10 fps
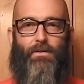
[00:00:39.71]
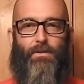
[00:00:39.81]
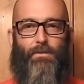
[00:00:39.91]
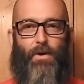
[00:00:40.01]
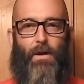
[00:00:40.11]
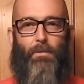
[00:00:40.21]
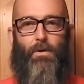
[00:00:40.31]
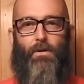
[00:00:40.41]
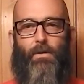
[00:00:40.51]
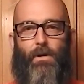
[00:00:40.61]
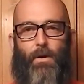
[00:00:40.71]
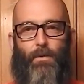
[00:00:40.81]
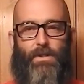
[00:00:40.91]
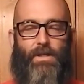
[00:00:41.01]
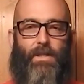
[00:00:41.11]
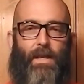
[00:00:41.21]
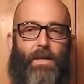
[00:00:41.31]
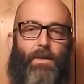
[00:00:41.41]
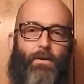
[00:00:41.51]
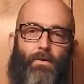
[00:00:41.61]
subscriber, I want to say
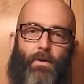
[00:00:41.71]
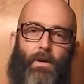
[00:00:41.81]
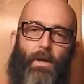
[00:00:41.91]
thank you.